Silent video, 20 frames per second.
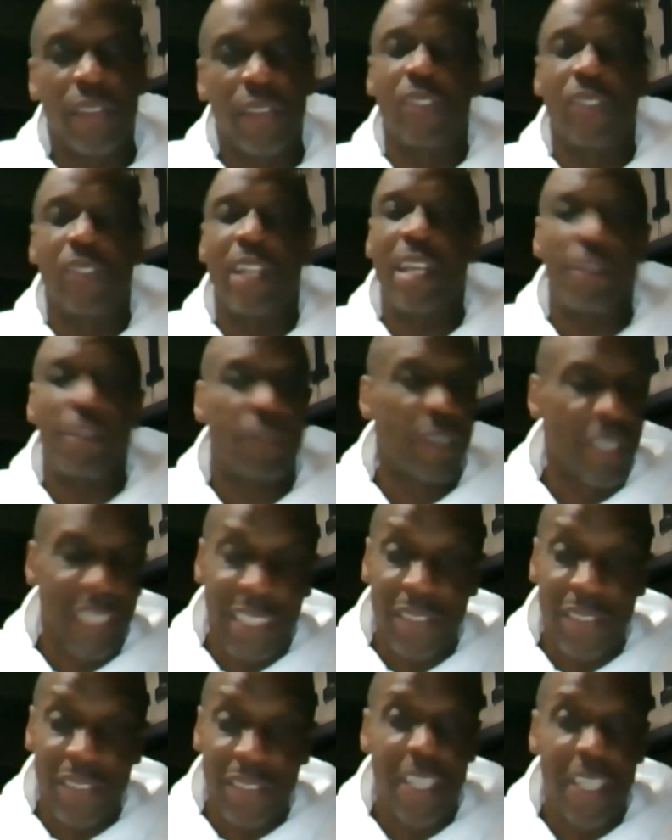So it was a lot of fun.
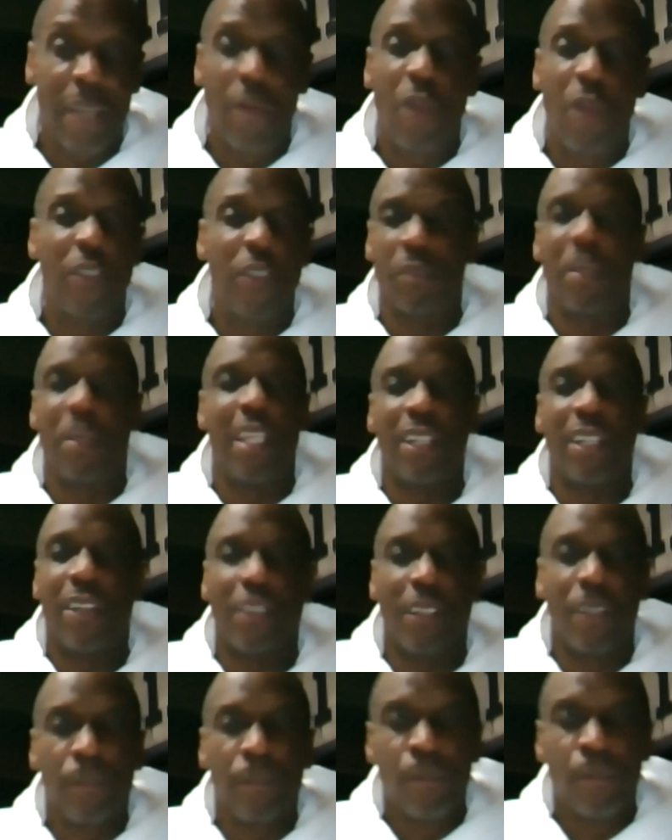Like I said, I'm always a man at
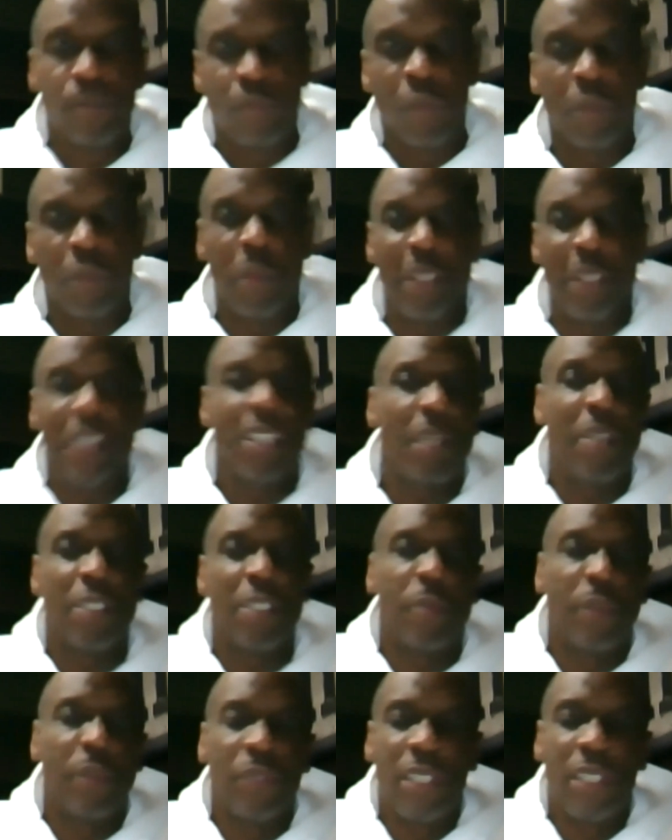heart, but my time I
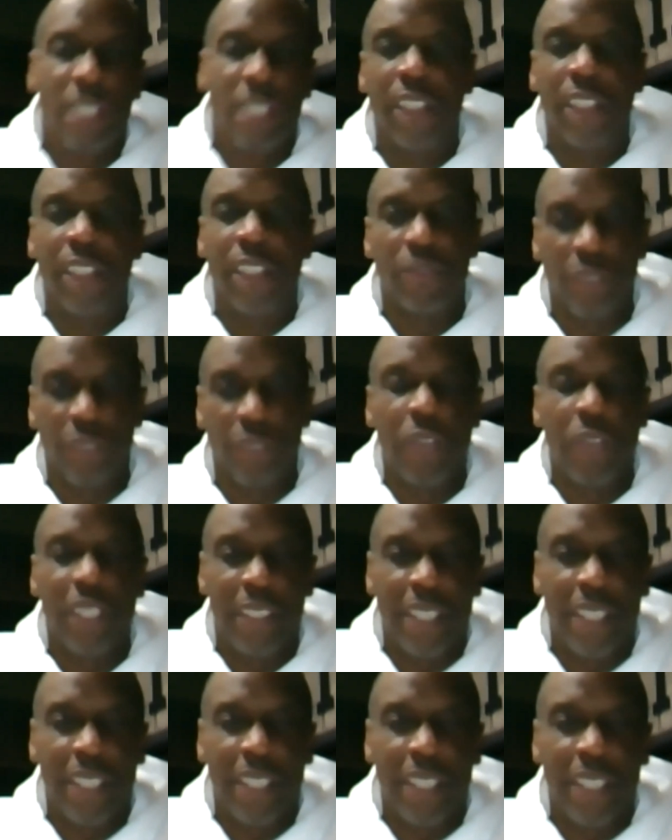spent with the Yankees was a
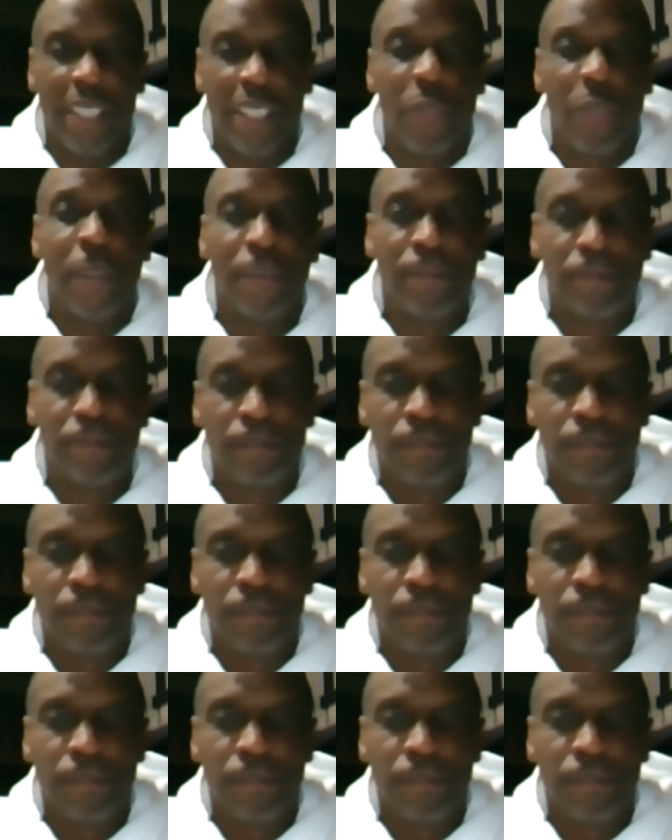great time as well.